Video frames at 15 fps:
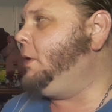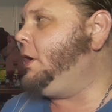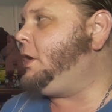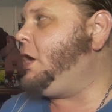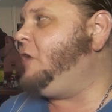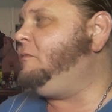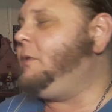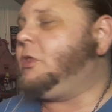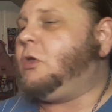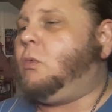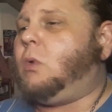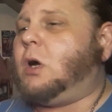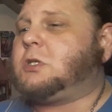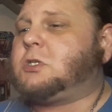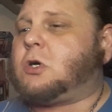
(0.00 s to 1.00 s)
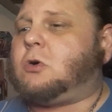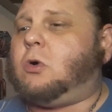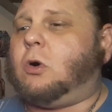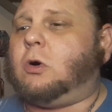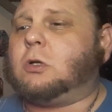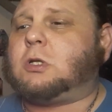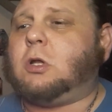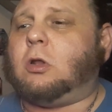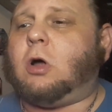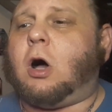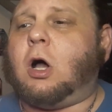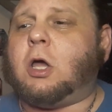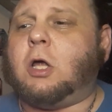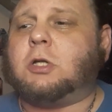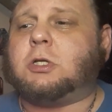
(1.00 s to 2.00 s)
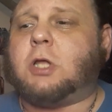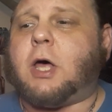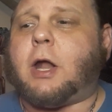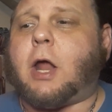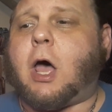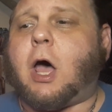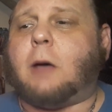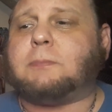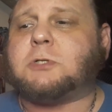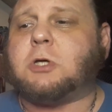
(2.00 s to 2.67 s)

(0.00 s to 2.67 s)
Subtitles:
gave me the what's it called to log into that app,